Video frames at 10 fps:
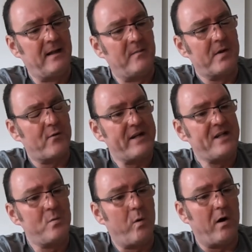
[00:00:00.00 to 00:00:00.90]
But the
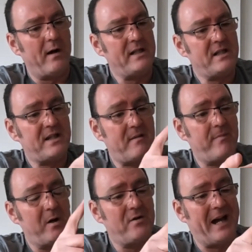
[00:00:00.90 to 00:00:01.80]
reason why is because they
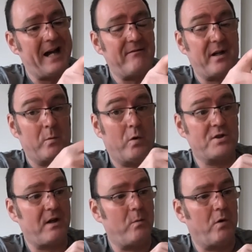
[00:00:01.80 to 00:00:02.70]
both have, and
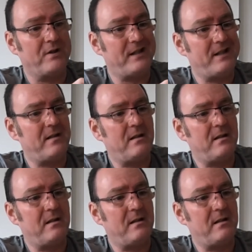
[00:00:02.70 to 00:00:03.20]
what I wanted